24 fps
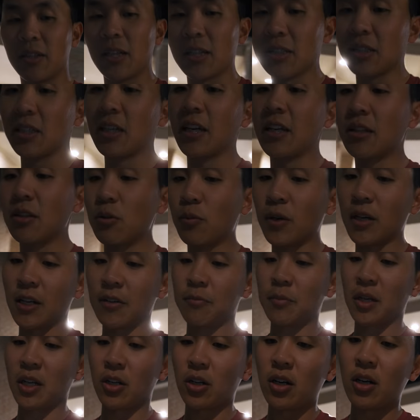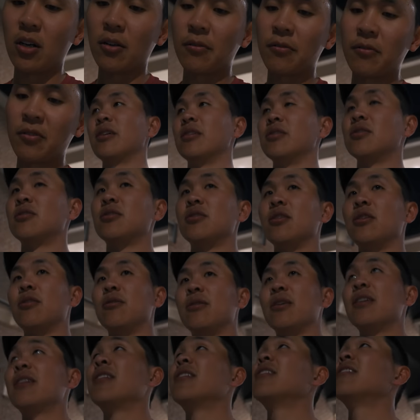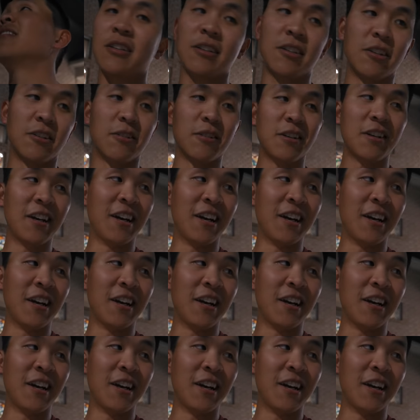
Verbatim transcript: doesn't get in the way of my golf. And so, you know,